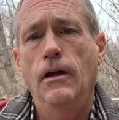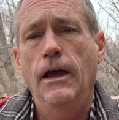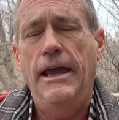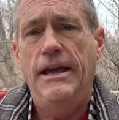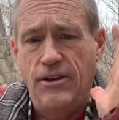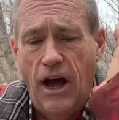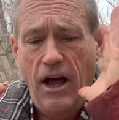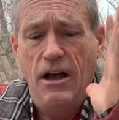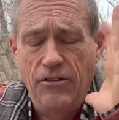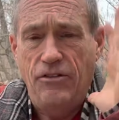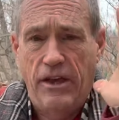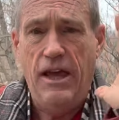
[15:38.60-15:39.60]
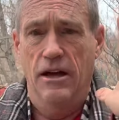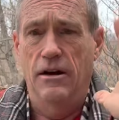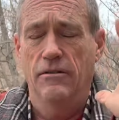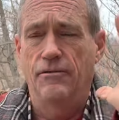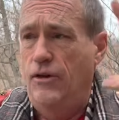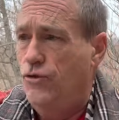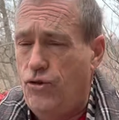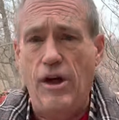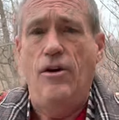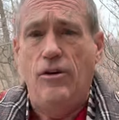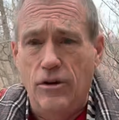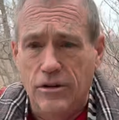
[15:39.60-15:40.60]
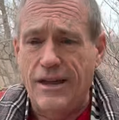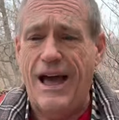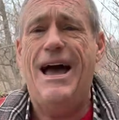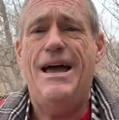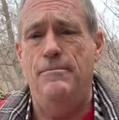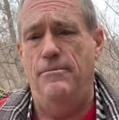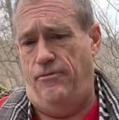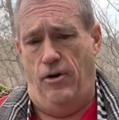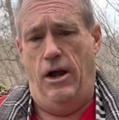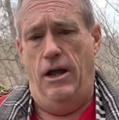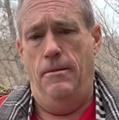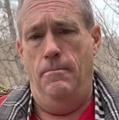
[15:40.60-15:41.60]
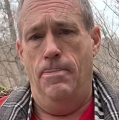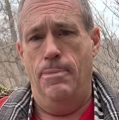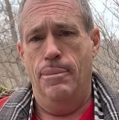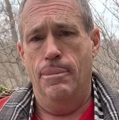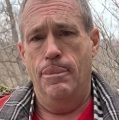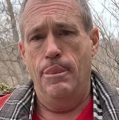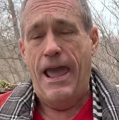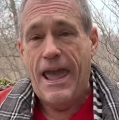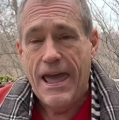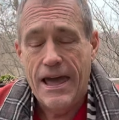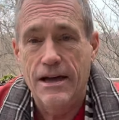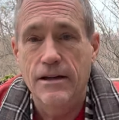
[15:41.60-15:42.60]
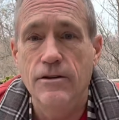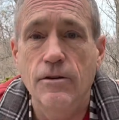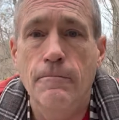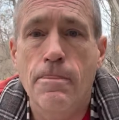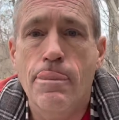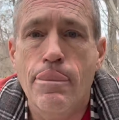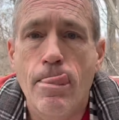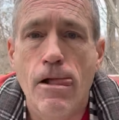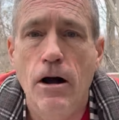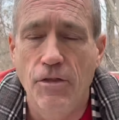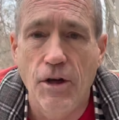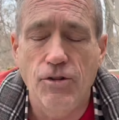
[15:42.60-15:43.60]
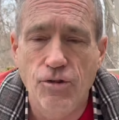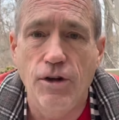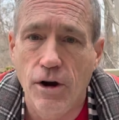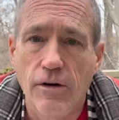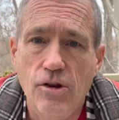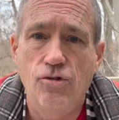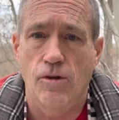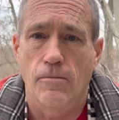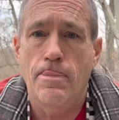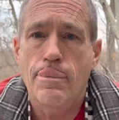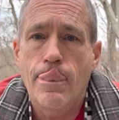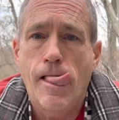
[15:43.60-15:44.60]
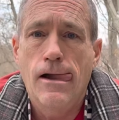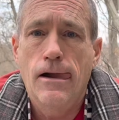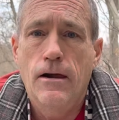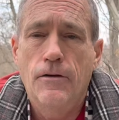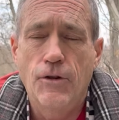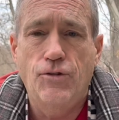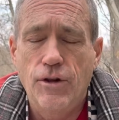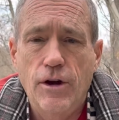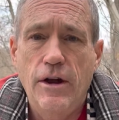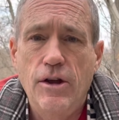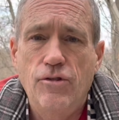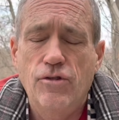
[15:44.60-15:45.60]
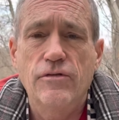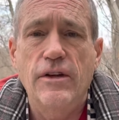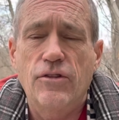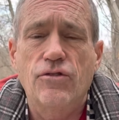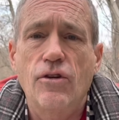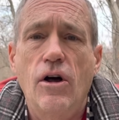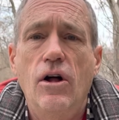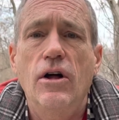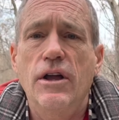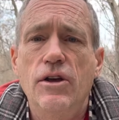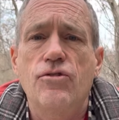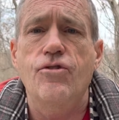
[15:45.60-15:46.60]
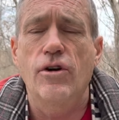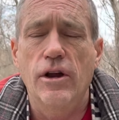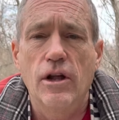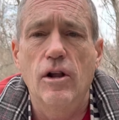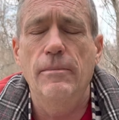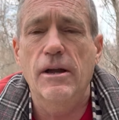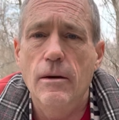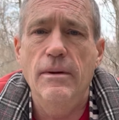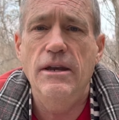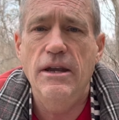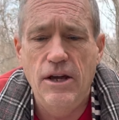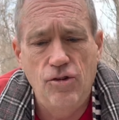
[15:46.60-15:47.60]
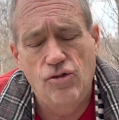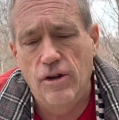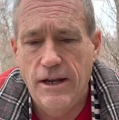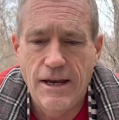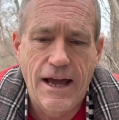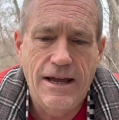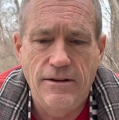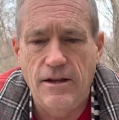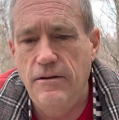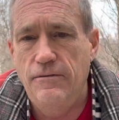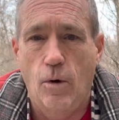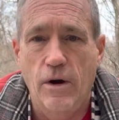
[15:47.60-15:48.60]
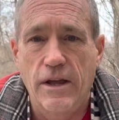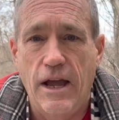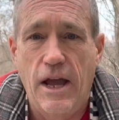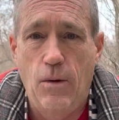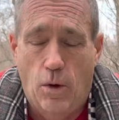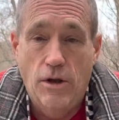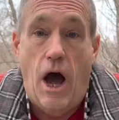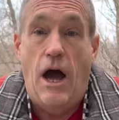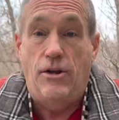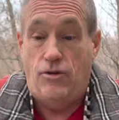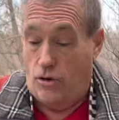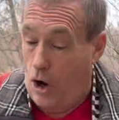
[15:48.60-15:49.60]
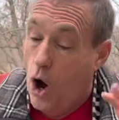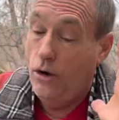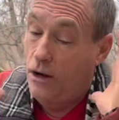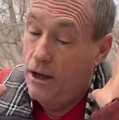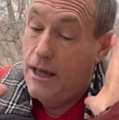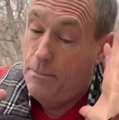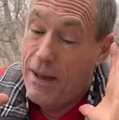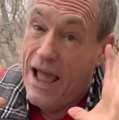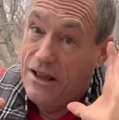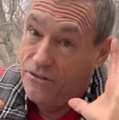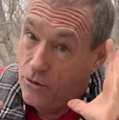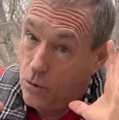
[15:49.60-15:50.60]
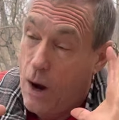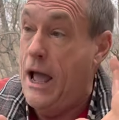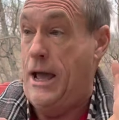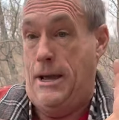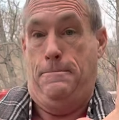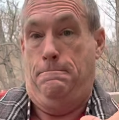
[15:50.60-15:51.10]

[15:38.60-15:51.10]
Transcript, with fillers: he does give the general time frame and the generation. The generation that saw Israel become a nation in 1948 will not totally pass away